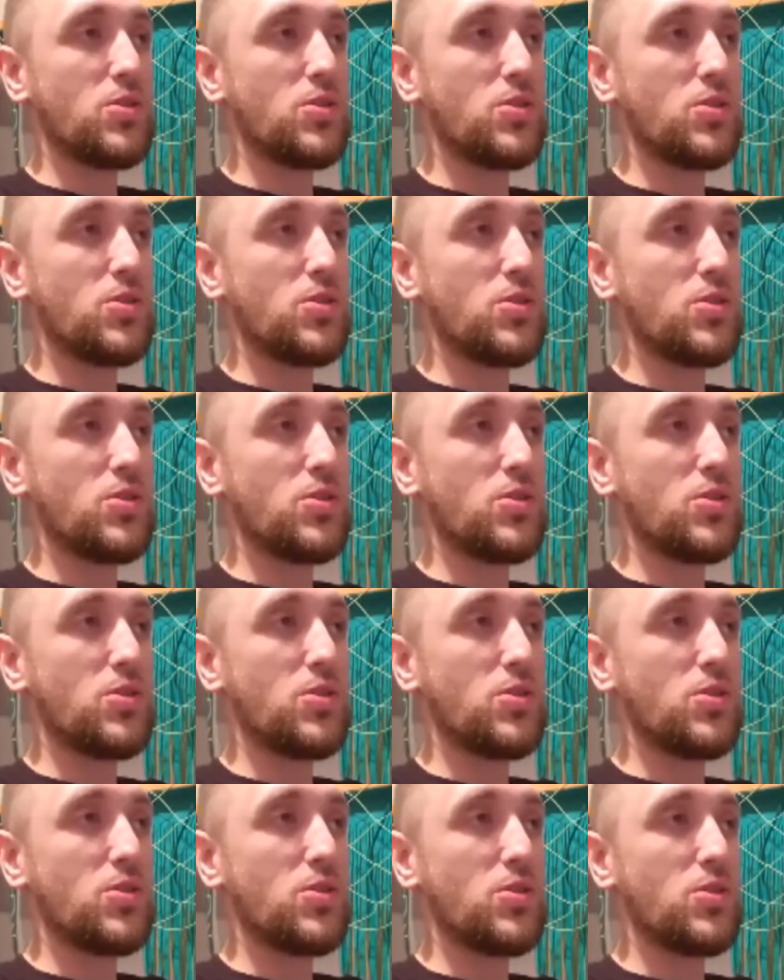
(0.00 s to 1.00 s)
I really
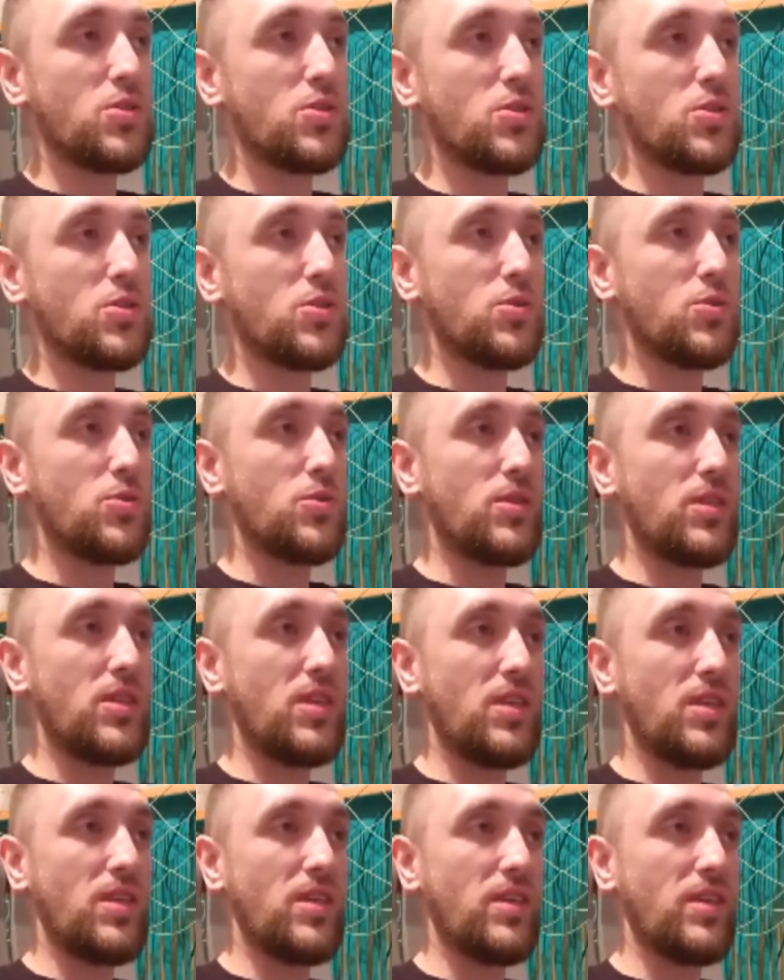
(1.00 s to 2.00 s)
got into
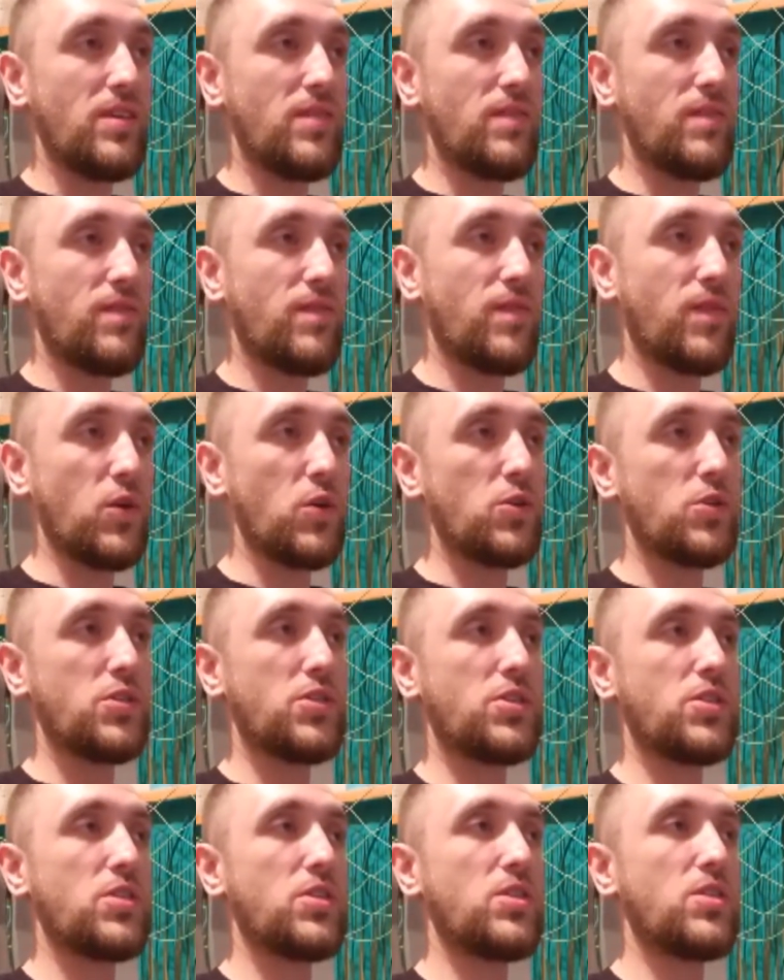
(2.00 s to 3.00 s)
the
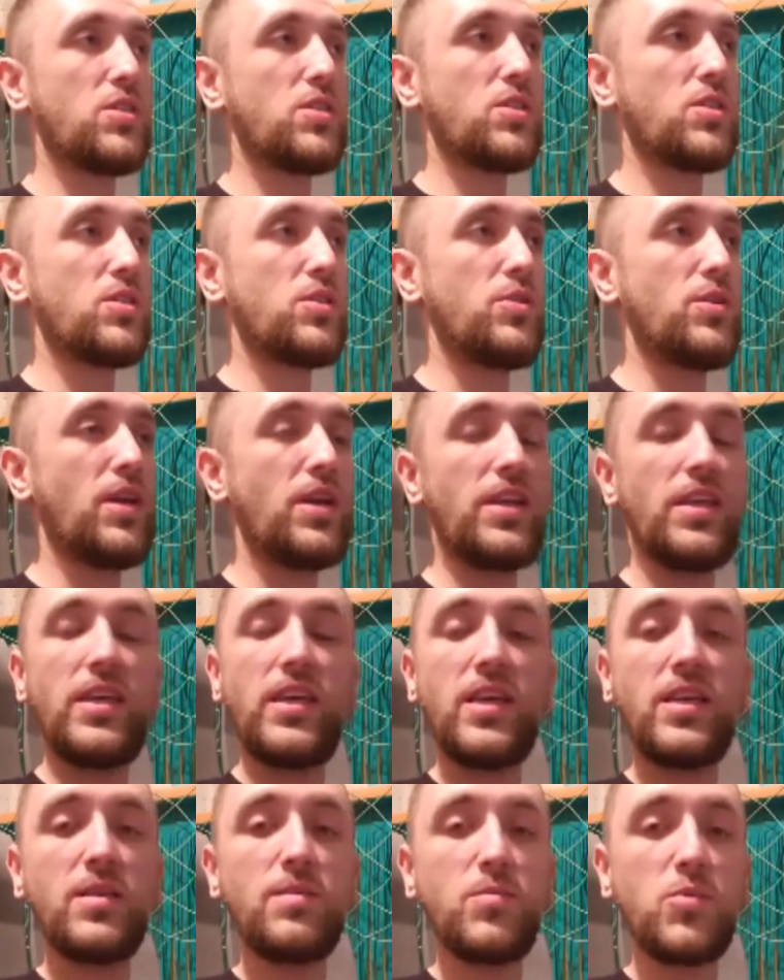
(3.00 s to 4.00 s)
first United
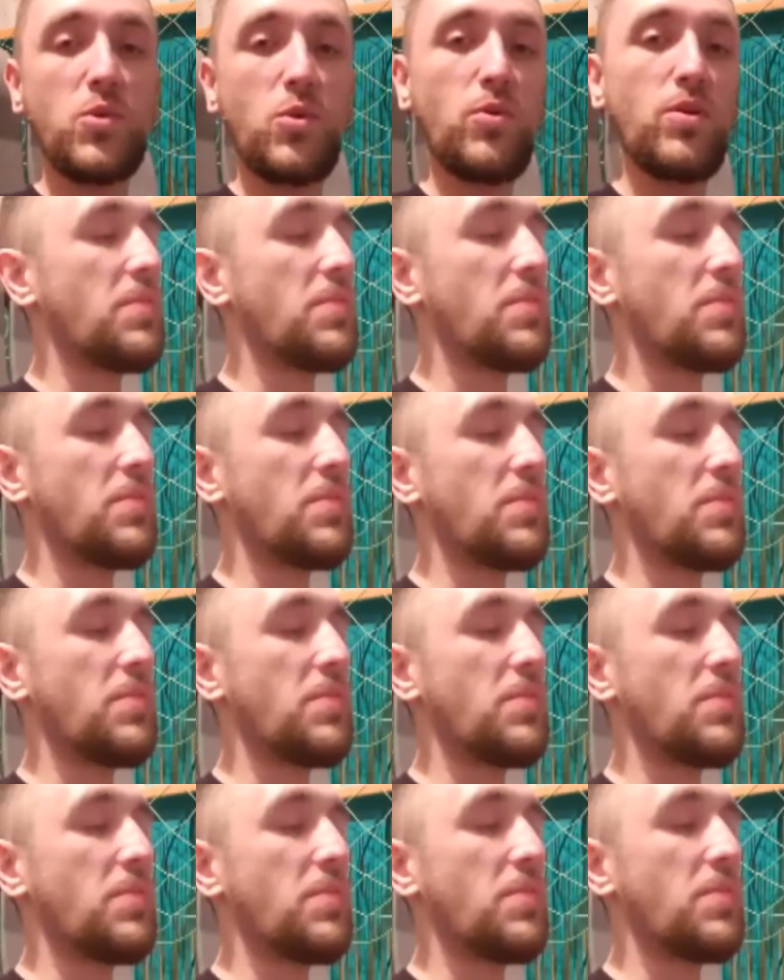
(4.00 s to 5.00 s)
Kingdom tournament,
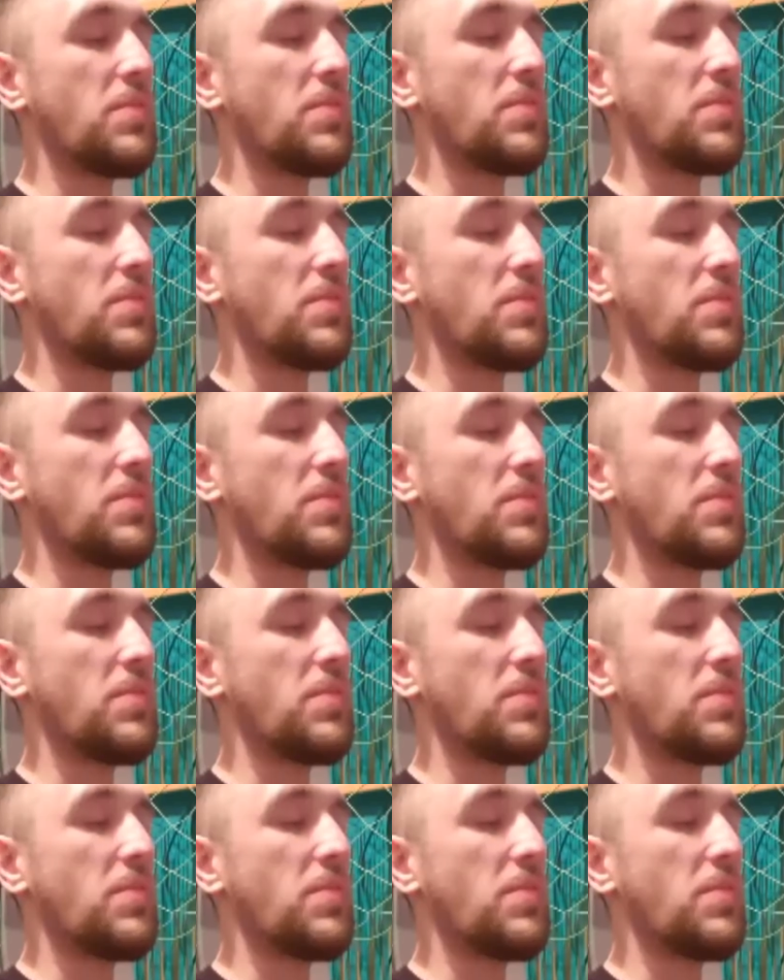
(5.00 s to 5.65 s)
and